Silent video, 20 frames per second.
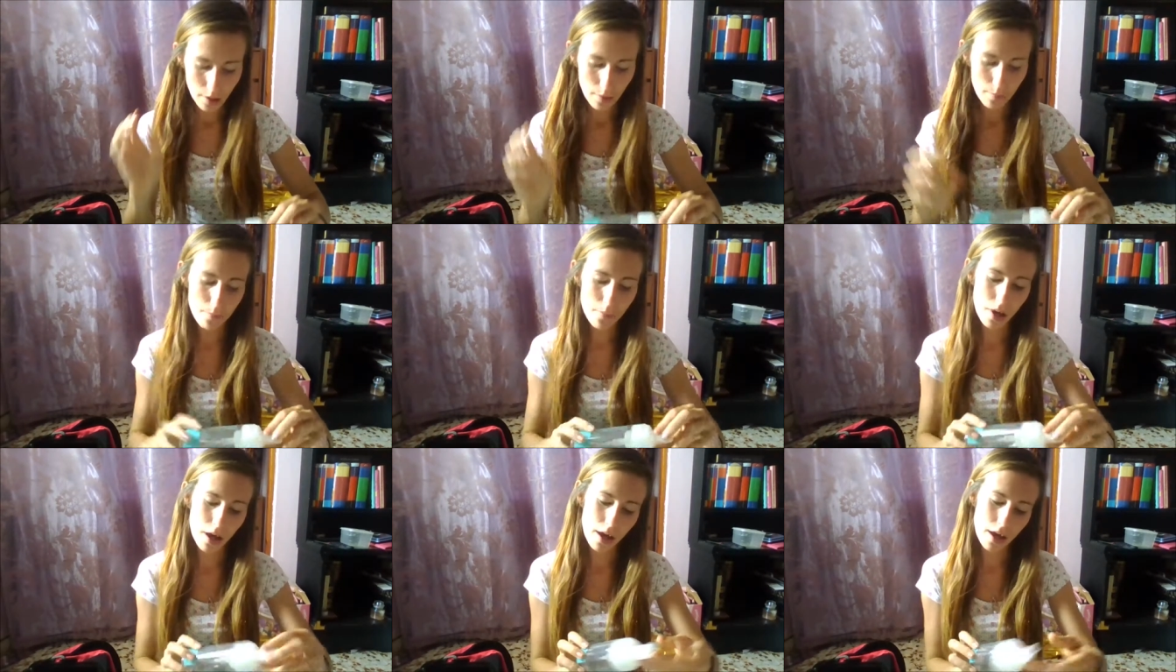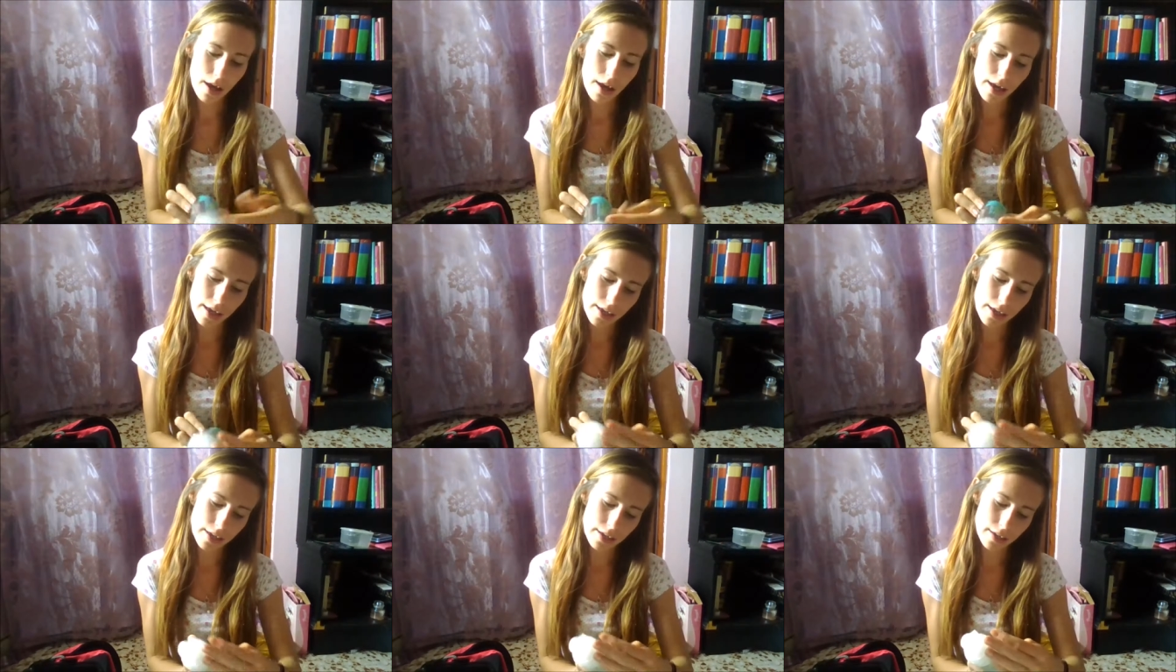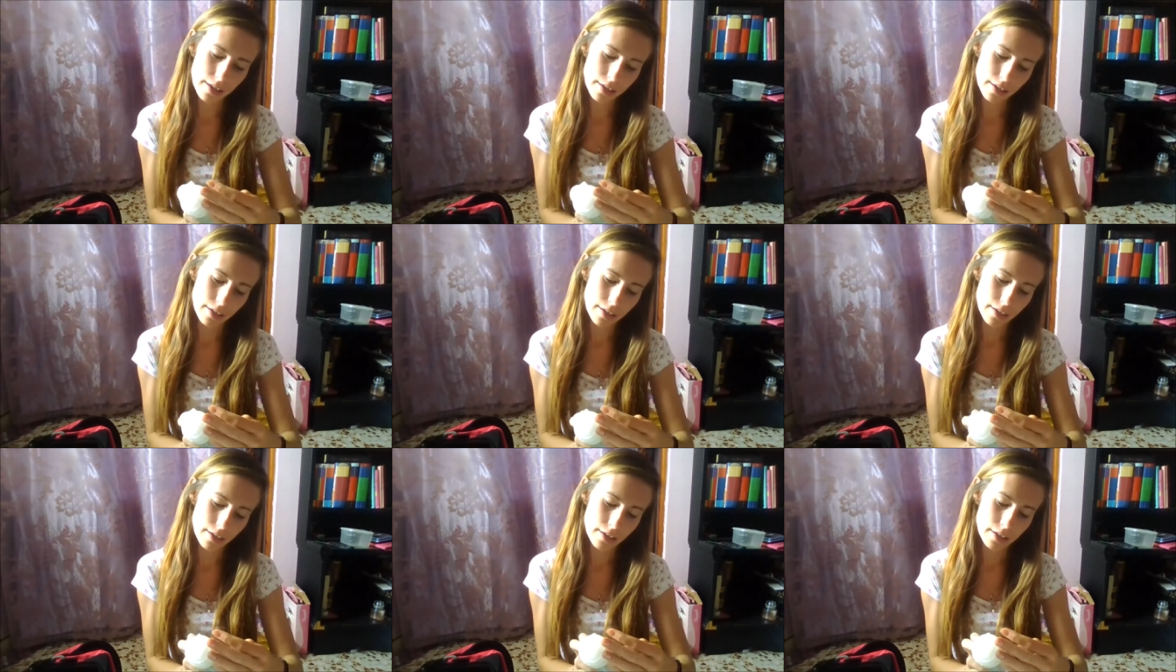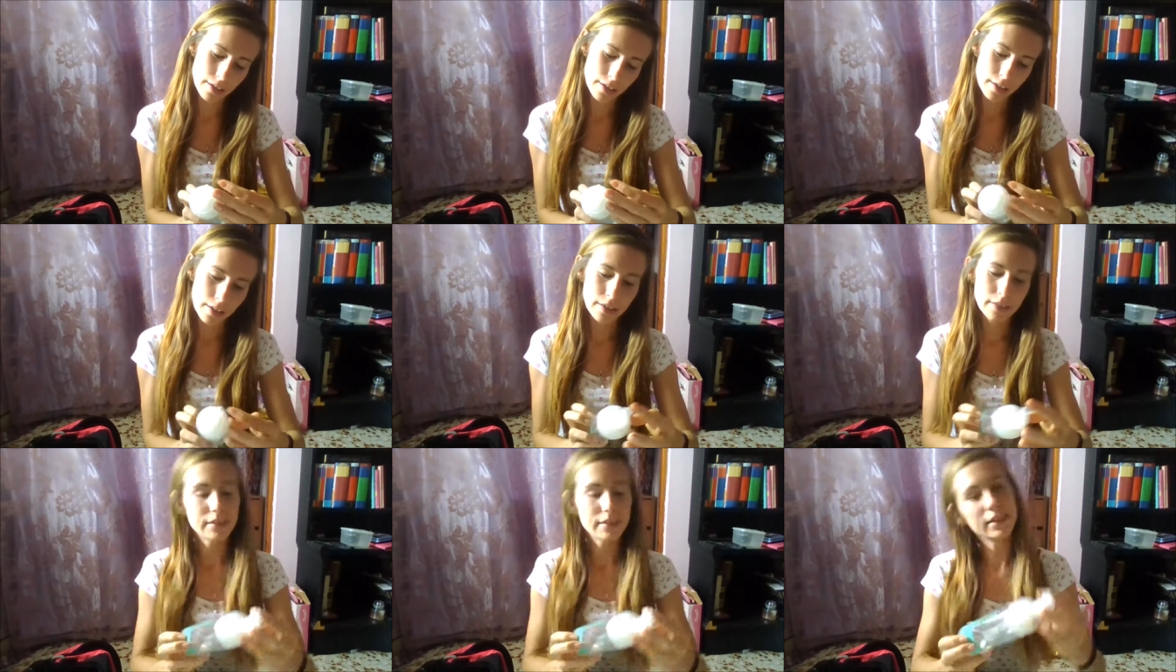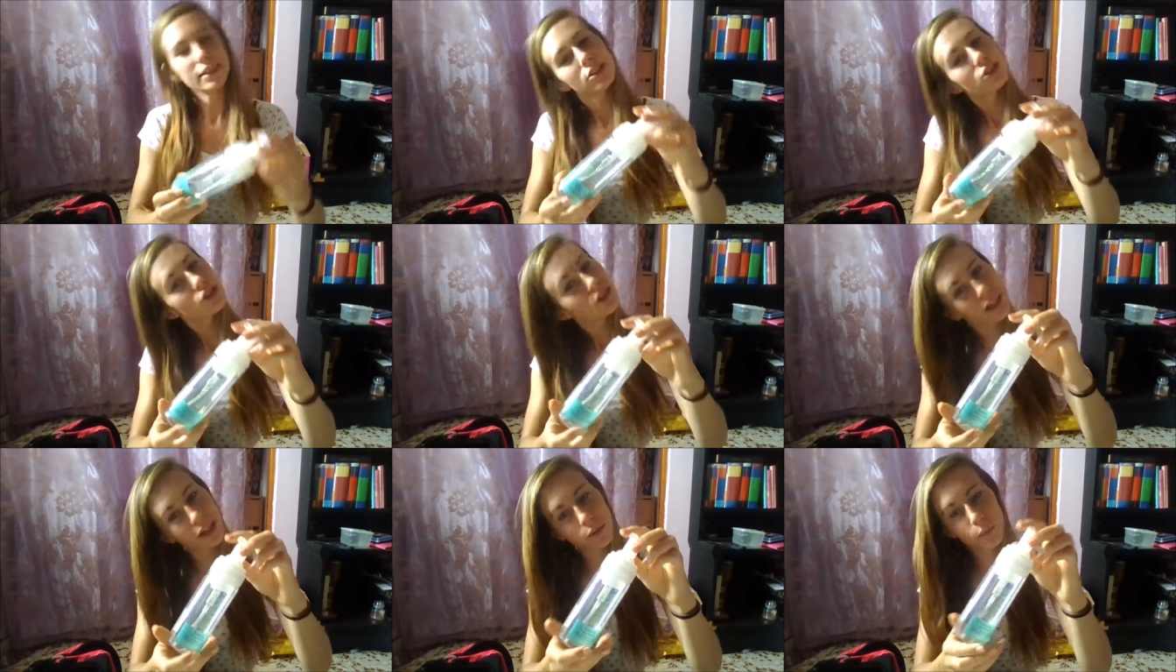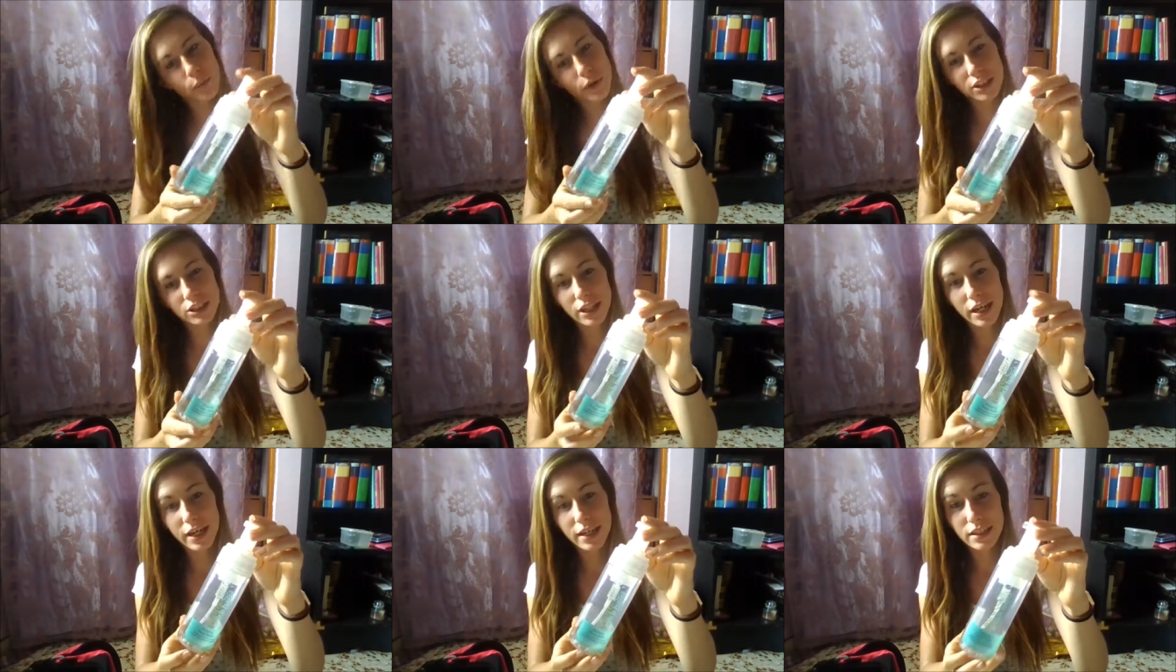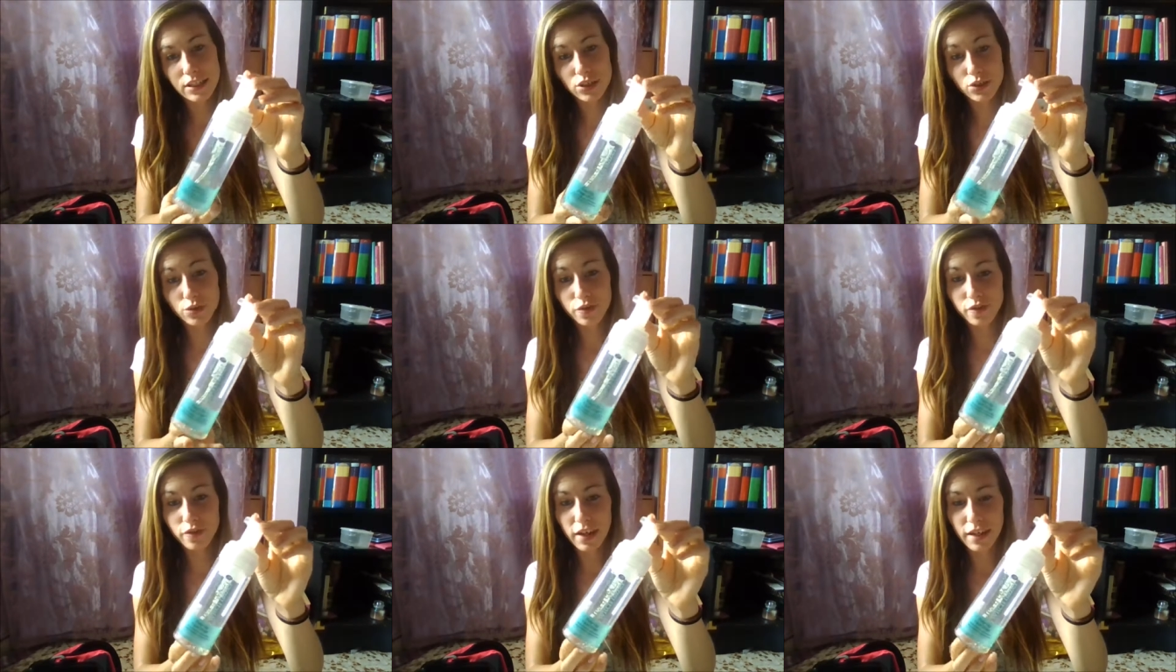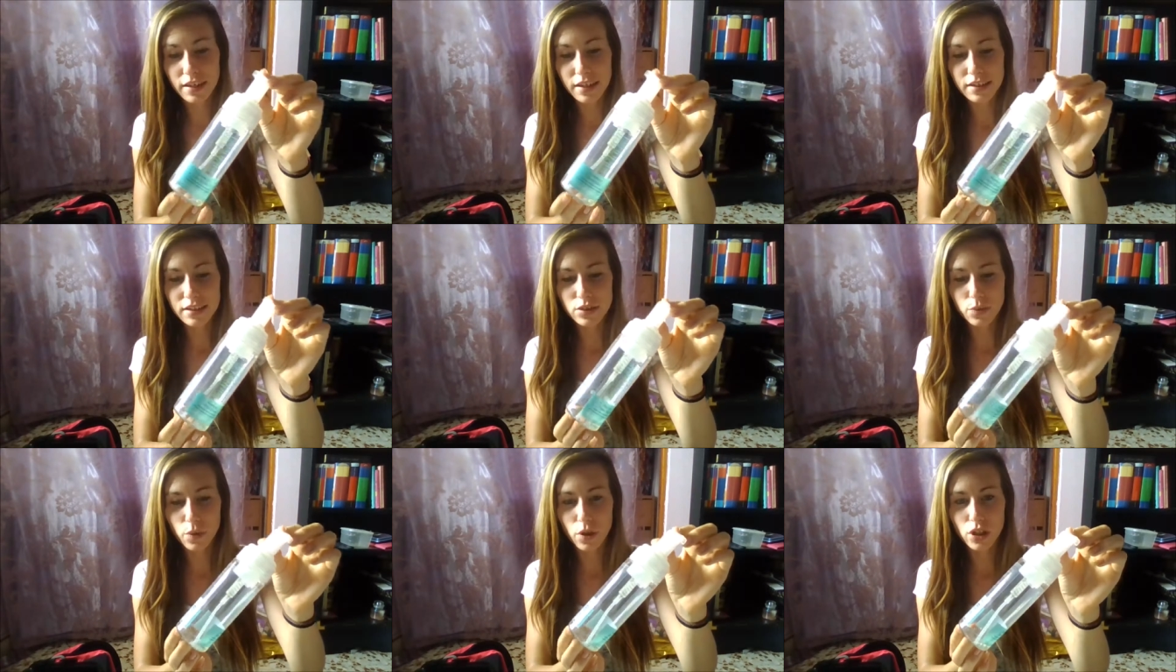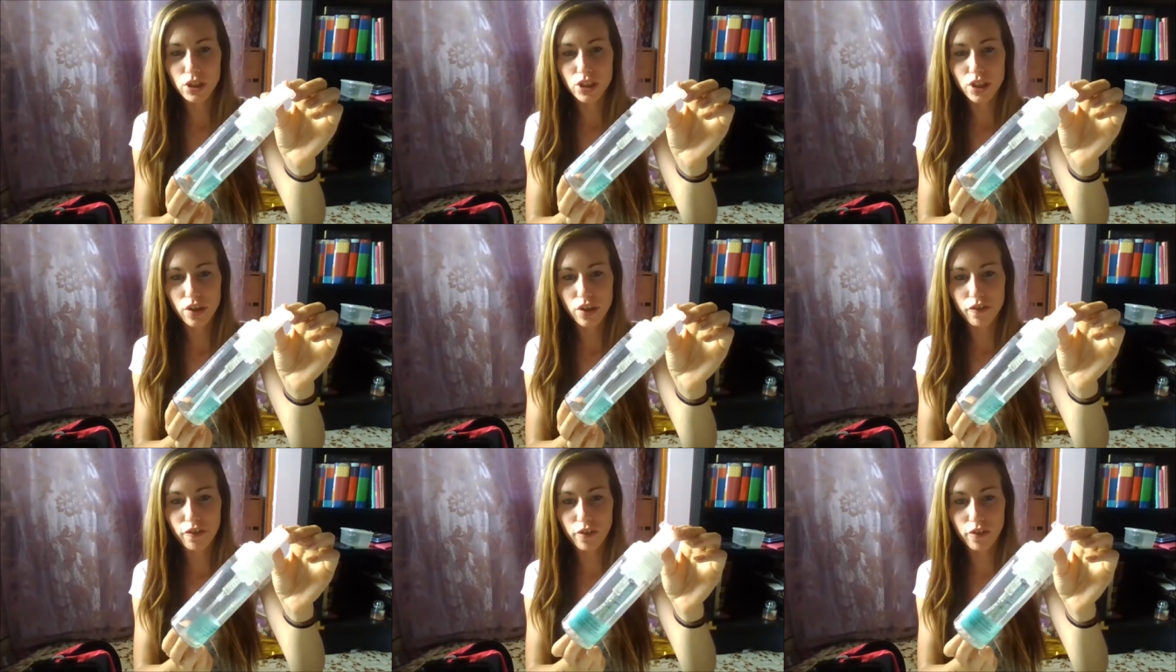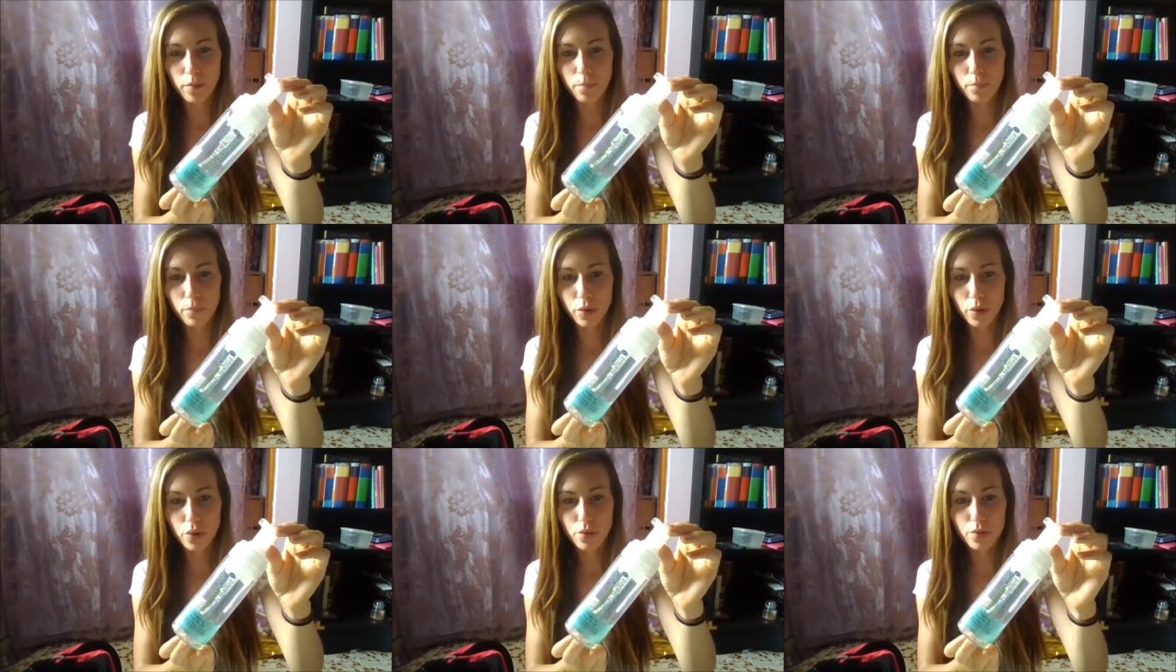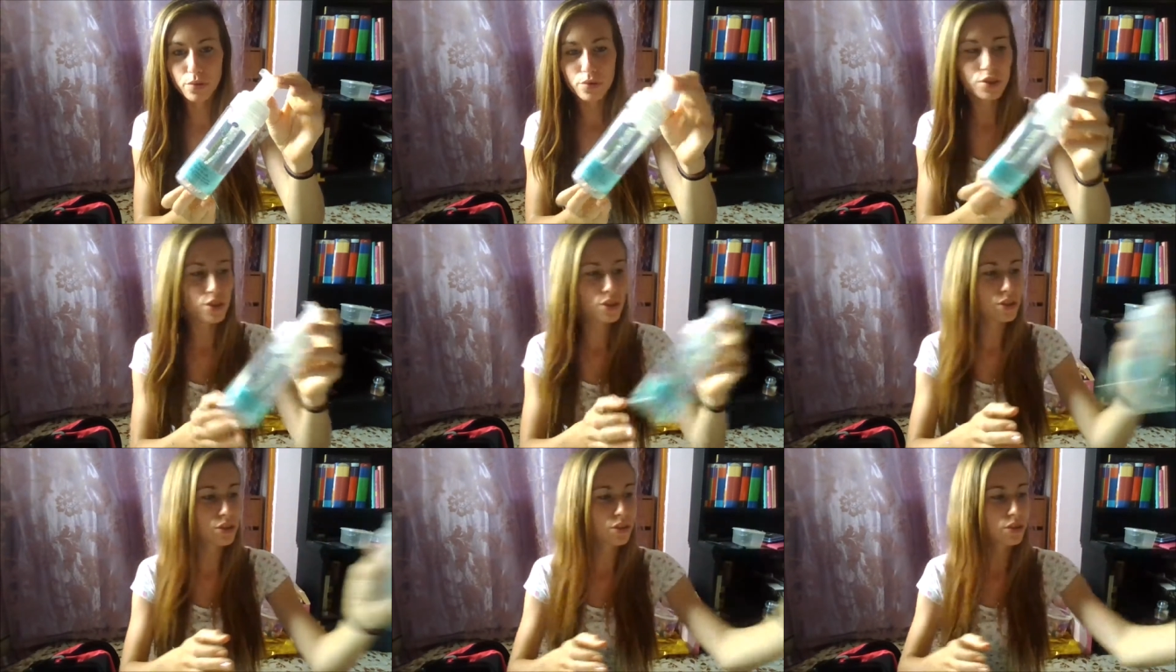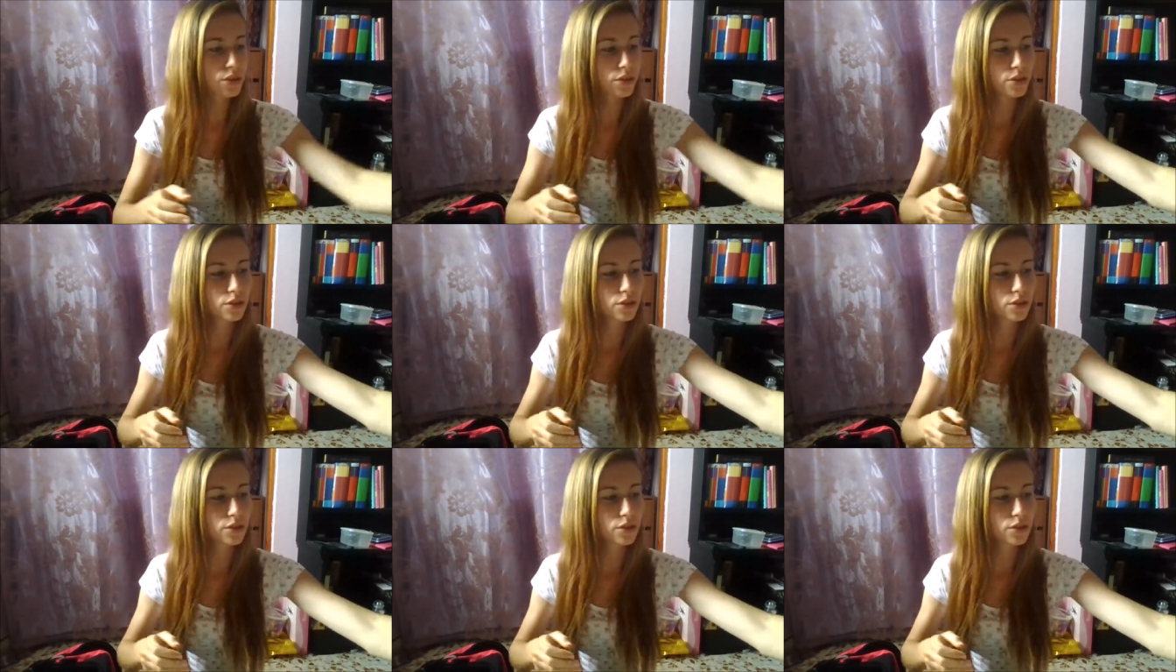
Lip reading: my tea tree and witch hazel face wash from Boots,